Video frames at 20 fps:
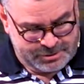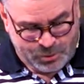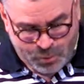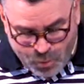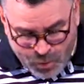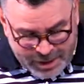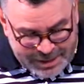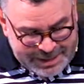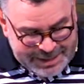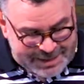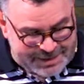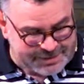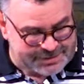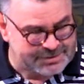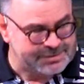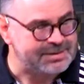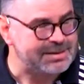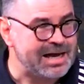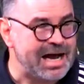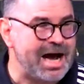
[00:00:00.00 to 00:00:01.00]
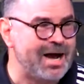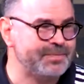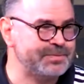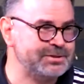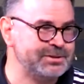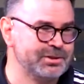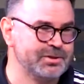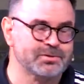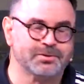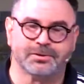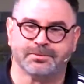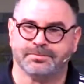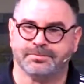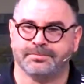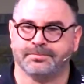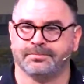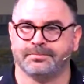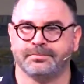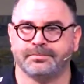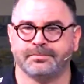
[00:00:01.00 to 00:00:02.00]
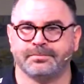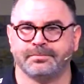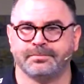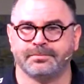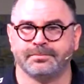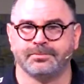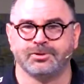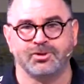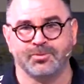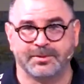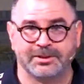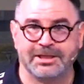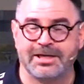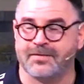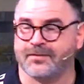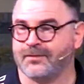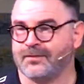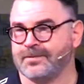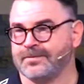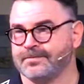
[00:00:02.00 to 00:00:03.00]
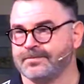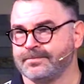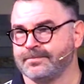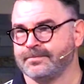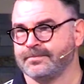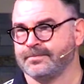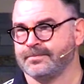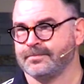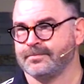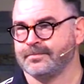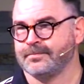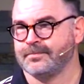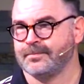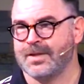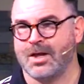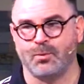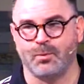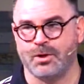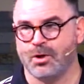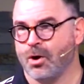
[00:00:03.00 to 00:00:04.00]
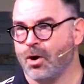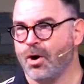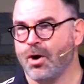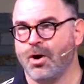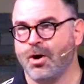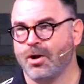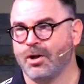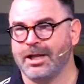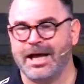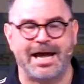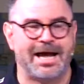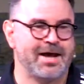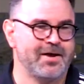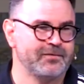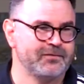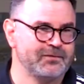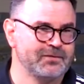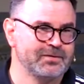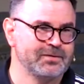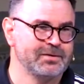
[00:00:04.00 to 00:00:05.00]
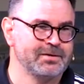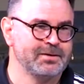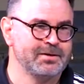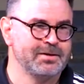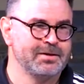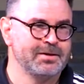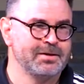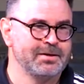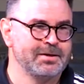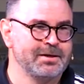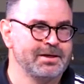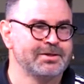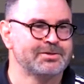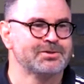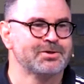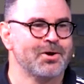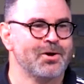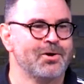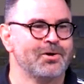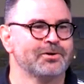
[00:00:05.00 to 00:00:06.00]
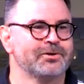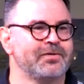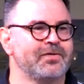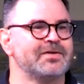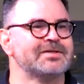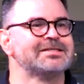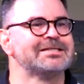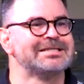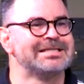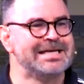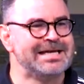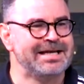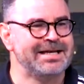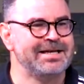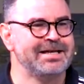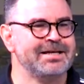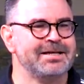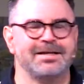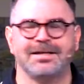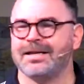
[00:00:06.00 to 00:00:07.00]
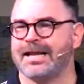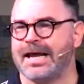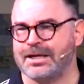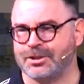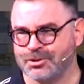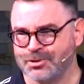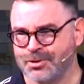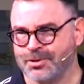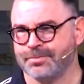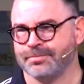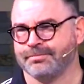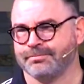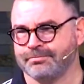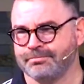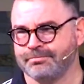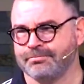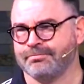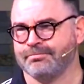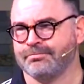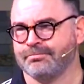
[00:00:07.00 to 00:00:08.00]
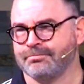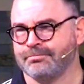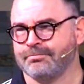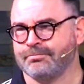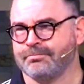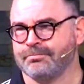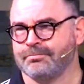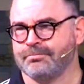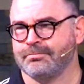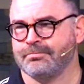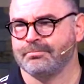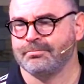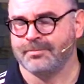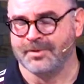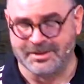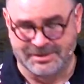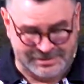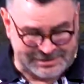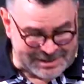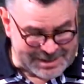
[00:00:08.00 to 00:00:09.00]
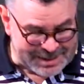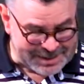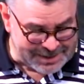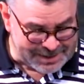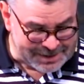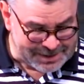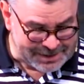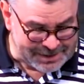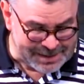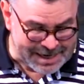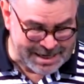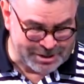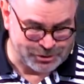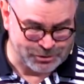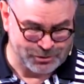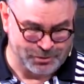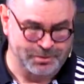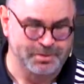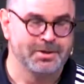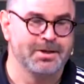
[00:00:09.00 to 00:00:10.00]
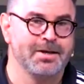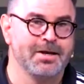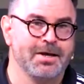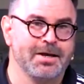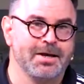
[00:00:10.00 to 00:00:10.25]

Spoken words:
So what is the obstacle to belief that we all have? It's called the sin nature. The sin nature.